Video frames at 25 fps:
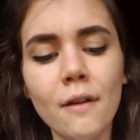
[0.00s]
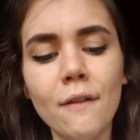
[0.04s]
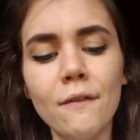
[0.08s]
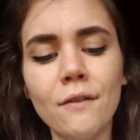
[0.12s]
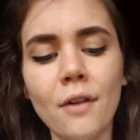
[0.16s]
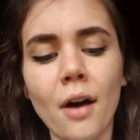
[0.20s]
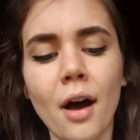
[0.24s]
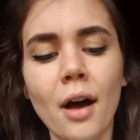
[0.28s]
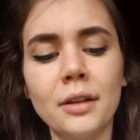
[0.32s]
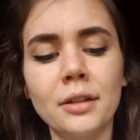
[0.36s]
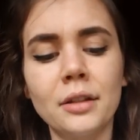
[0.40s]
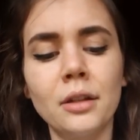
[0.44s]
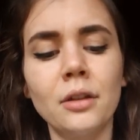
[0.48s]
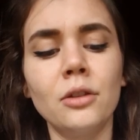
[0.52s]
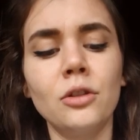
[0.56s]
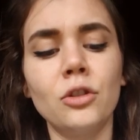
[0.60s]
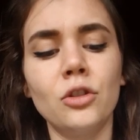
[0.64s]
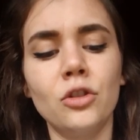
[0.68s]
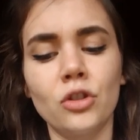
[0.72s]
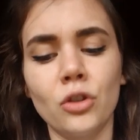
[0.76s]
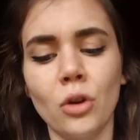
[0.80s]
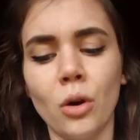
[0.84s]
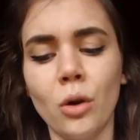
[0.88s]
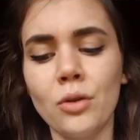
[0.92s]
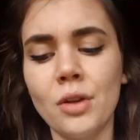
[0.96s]

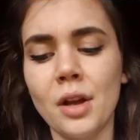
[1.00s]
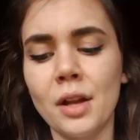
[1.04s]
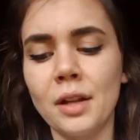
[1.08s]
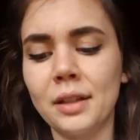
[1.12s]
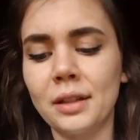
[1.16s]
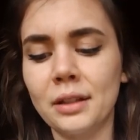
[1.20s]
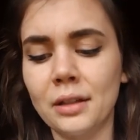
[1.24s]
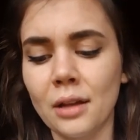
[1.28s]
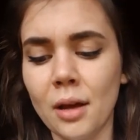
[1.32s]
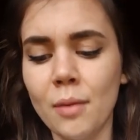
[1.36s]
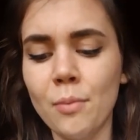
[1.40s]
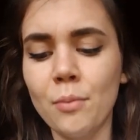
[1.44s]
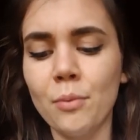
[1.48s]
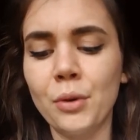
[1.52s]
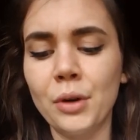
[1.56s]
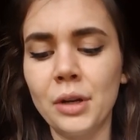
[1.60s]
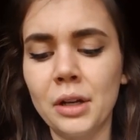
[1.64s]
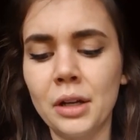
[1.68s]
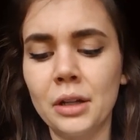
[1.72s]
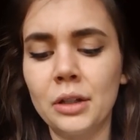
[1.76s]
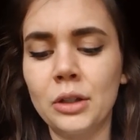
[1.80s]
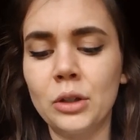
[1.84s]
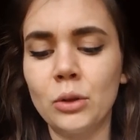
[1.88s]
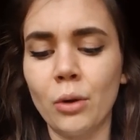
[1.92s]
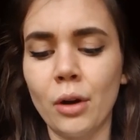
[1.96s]
Fossils show that some
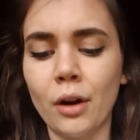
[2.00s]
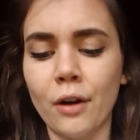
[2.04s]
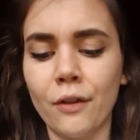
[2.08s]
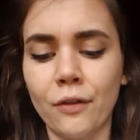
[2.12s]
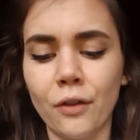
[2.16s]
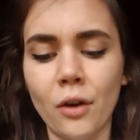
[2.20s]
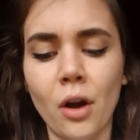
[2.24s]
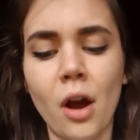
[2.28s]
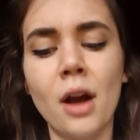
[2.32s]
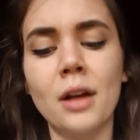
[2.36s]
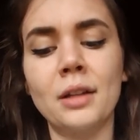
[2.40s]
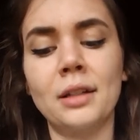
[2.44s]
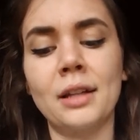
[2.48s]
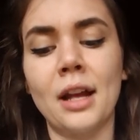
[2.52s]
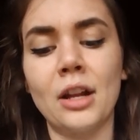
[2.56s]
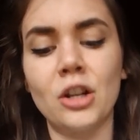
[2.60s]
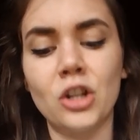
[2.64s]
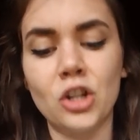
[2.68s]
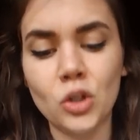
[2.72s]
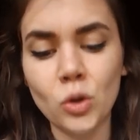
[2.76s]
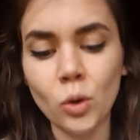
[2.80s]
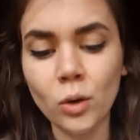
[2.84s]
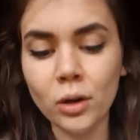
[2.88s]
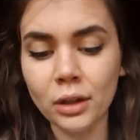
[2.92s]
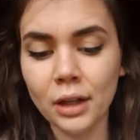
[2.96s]
prehistoric frogs had
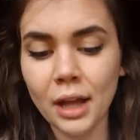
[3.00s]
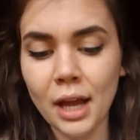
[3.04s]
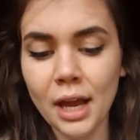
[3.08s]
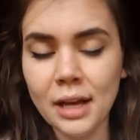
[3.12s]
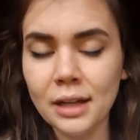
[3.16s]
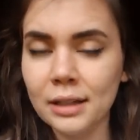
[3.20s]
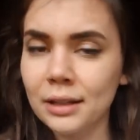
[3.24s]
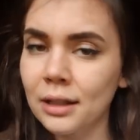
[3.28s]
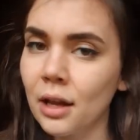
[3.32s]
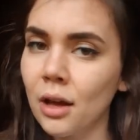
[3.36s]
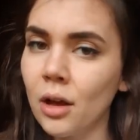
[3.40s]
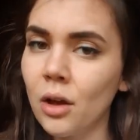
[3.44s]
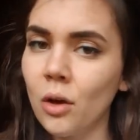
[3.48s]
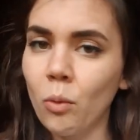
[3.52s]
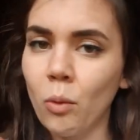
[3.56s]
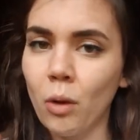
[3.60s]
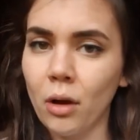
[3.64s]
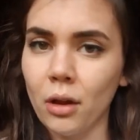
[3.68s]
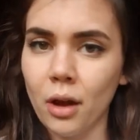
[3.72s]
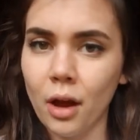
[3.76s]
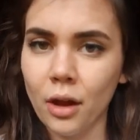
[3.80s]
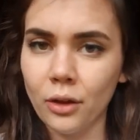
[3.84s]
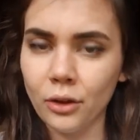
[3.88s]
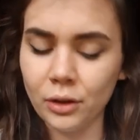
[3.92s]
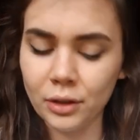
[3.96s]
short legs
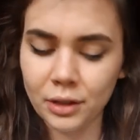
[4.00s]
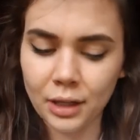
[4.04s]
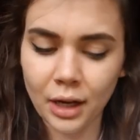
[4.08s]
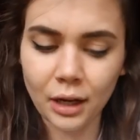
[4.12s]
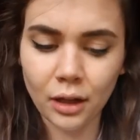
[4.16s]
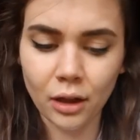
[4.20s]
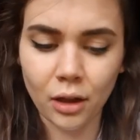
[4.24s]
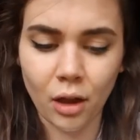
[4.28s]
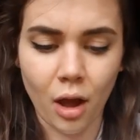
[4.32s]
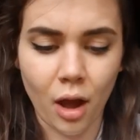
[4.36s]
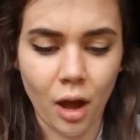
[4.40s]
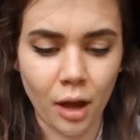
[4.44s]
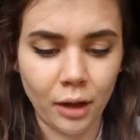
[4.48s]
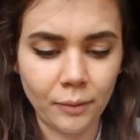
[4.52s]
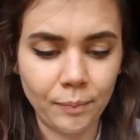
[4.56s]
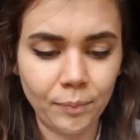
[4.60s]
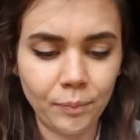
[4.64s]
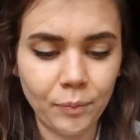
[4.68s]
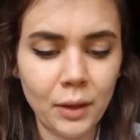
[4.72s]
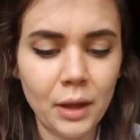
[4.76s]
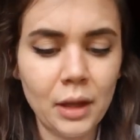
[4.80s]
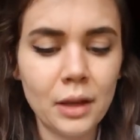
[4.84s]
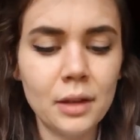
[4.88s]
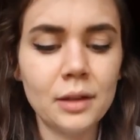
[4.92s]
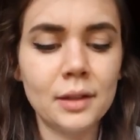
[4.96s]
while others had long.
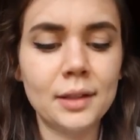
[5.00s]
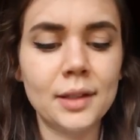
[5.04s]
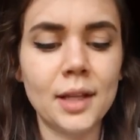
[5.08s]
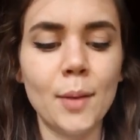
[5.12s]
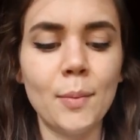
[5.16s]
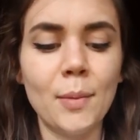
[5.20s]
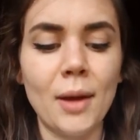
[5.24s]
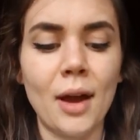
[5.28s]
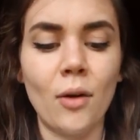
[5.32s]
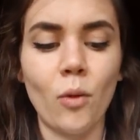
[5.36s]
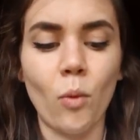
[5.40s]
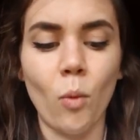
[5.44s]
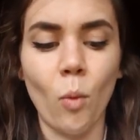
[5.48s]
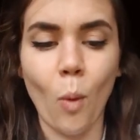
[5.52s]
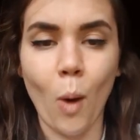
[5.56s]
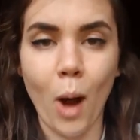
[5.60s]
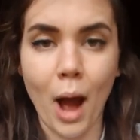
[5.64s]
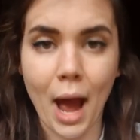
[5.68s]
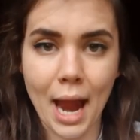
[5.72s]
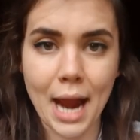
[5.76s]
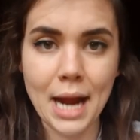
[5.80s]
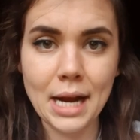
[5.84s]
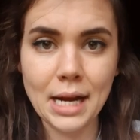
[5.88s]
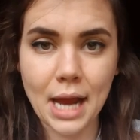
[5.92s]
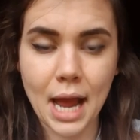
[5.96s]
Some had
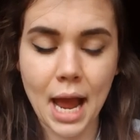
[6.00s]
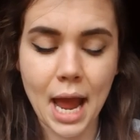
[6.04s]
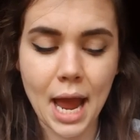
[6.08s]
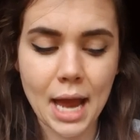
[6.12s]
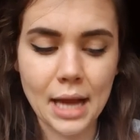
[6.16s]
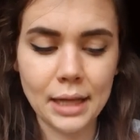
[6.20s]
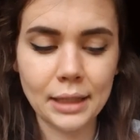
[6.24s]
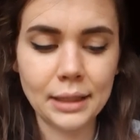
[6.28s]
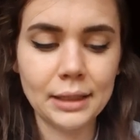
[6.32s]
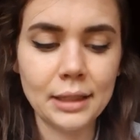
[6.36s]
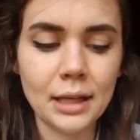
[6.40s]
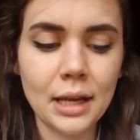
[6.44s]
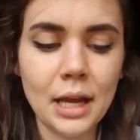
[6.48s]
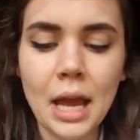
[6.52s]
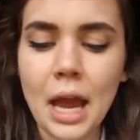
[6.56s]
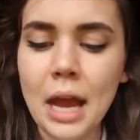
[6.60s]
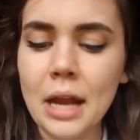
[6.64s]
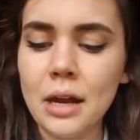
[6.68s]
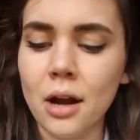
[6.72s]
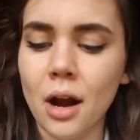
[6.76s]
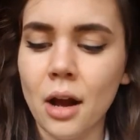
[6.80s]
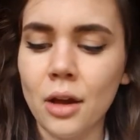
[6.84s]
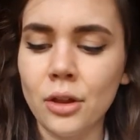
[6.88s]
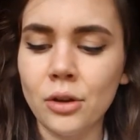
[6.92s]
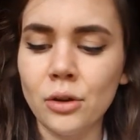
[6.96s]
wide heads
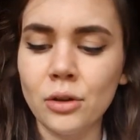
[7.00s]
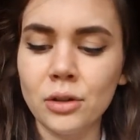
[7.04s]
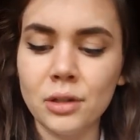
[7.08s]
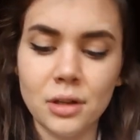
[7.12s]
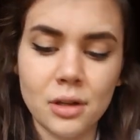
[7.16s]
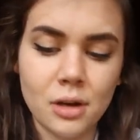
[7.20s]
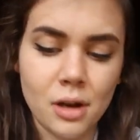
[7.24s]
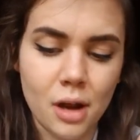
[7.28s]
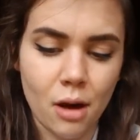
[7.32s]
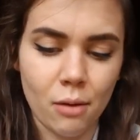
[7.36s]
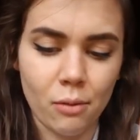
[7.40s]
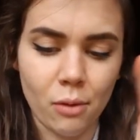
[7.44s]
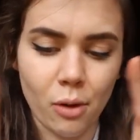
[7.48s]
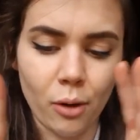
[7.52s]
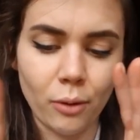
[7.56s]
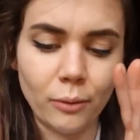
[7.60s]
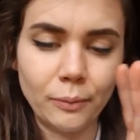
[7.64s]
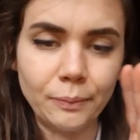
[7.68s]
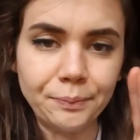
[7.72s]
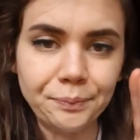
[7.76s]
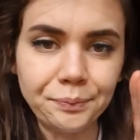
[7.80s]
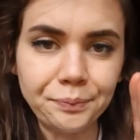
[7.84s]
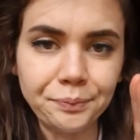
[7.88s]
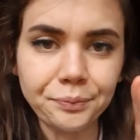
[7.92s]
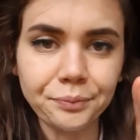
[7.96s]
and others narrow.
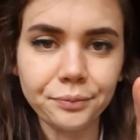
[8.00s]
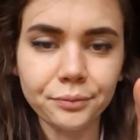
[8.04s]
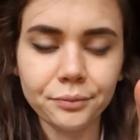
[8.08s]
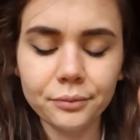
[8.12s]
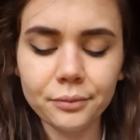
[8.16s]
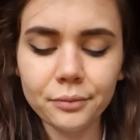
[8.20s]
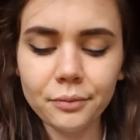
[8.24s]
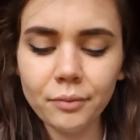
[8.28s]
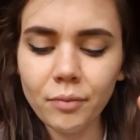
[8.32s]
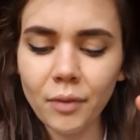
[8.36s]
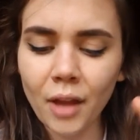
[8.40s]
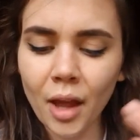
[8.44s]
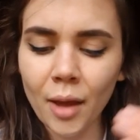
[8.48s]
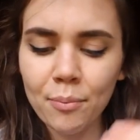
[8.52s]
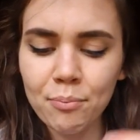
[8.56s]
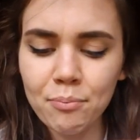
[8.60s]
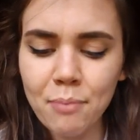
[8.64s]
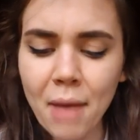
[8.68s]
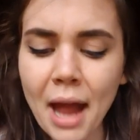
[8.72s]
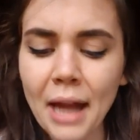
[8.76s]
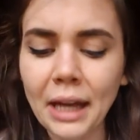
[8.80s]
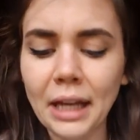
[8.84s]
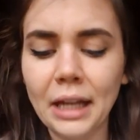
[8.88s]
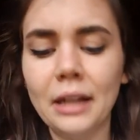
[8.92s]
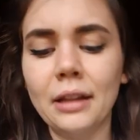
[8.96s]

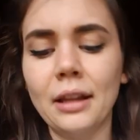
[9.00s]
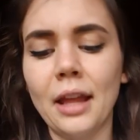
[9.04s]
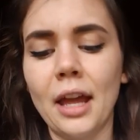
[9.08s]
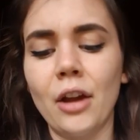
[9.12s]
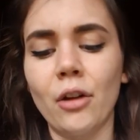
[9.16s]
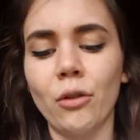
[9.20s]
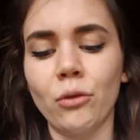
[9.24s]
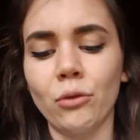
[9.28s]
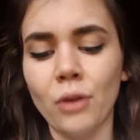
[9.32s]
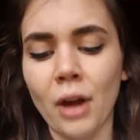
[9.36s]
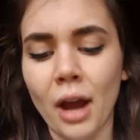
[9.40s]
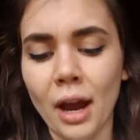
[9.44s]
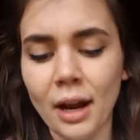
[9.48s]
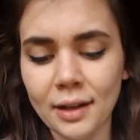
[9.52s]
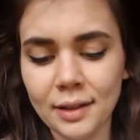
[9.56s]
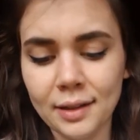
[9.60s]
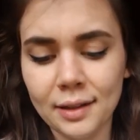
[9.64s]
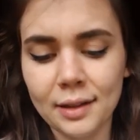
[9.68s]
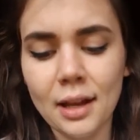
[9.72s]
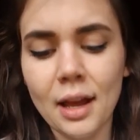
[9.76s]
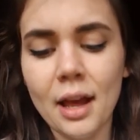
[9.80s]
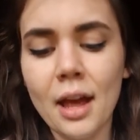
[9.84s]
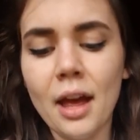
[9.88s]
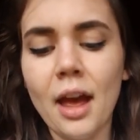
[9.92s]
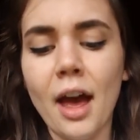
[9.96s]
Many, like
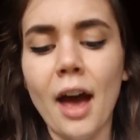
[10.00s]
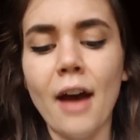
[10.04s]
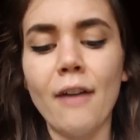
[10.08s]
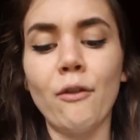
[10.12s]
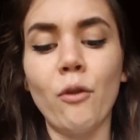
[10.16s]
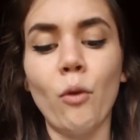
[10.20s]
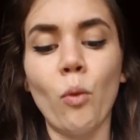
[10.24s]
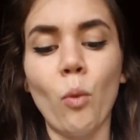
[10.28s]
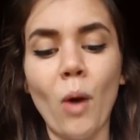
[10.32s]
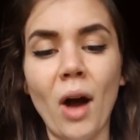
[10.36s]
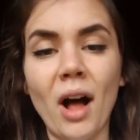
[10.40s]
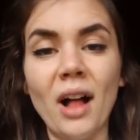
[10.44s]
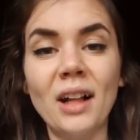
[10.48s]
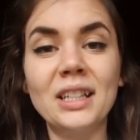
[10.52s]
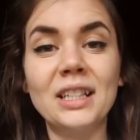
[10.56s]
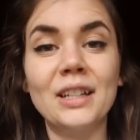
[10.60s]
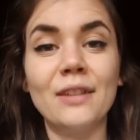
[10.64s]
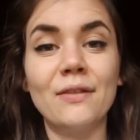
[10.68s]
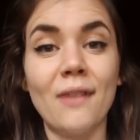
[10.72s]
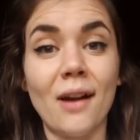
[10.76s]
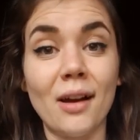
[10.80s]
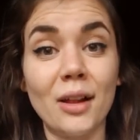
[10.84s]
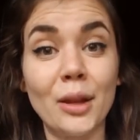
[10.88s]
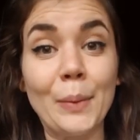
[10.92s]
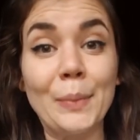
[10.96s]
Rex, have
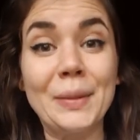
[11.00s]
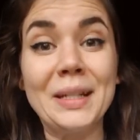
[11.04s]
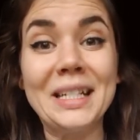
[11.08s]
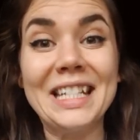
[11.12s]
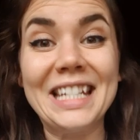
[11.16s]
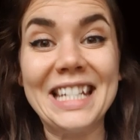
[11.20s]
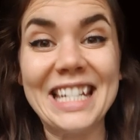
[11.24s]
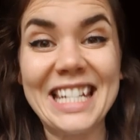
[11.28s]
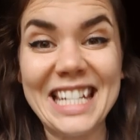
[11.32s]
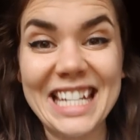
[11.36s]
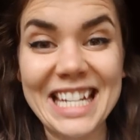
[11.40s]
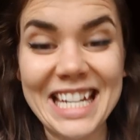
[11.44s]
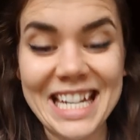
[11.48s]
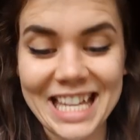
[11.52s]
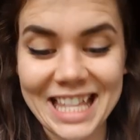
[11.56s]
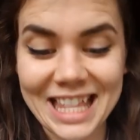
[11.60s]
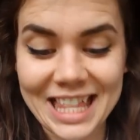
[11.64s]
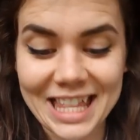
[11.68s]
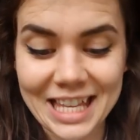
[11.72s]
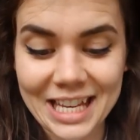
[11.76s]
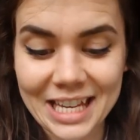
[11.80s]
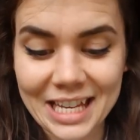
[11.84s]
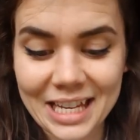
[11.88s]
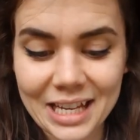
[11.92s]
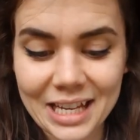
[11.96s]
well-developed teeth.